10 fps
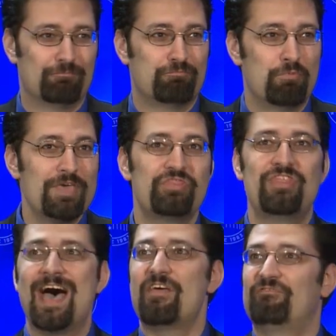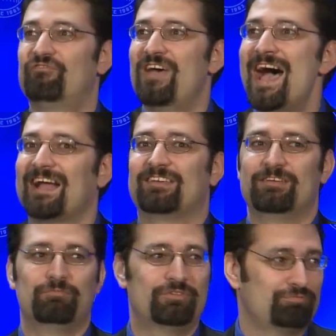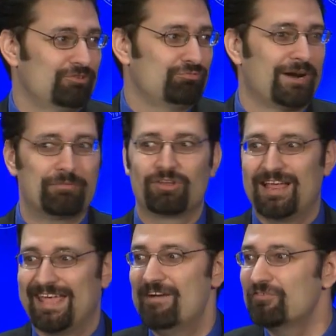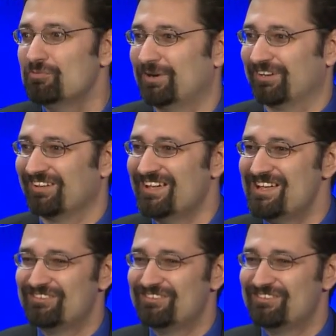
with that fact, which is what I would like everyone